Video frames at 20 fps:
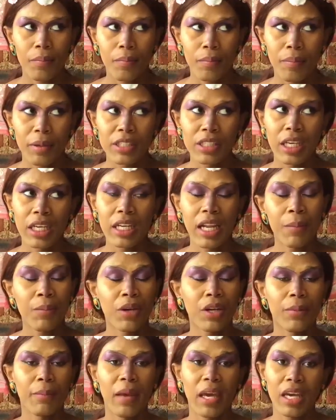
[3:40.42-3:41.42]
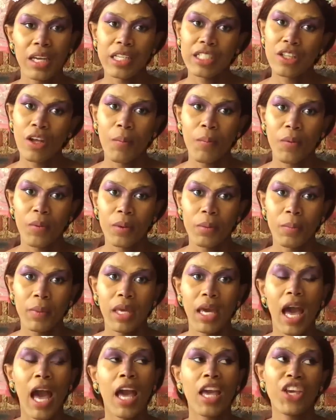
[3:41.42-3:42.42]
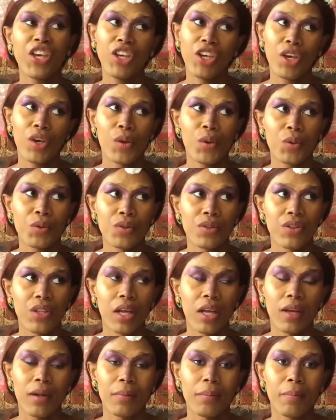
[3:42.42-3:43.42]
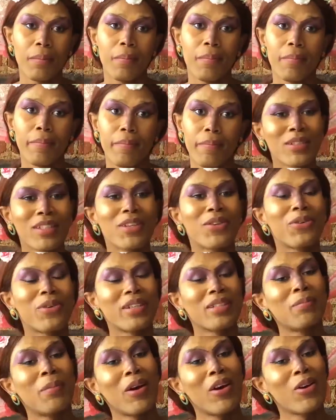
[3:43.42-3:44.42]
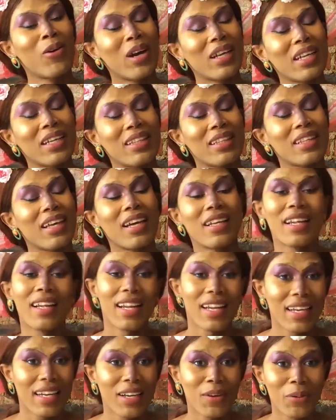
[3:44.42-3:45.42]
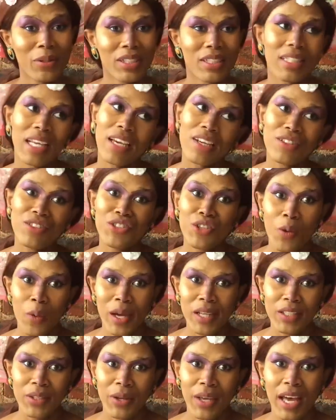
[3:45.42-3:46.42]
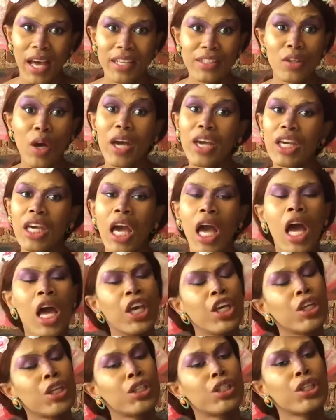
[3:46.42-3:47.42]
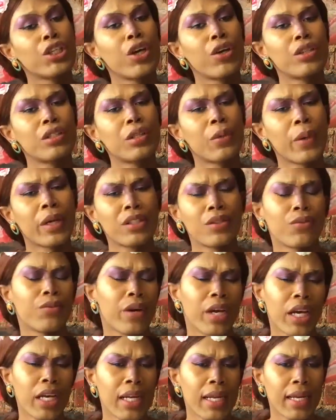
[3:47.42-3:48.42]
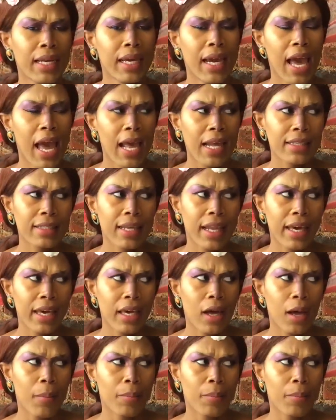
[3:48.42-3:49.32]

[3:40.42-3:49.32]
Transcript: particularly, I'm going to make an example with me. I use the Chris Baragwana clinic, which is like in Soweto. Yeah, so I used to go to Soweto regularly, and like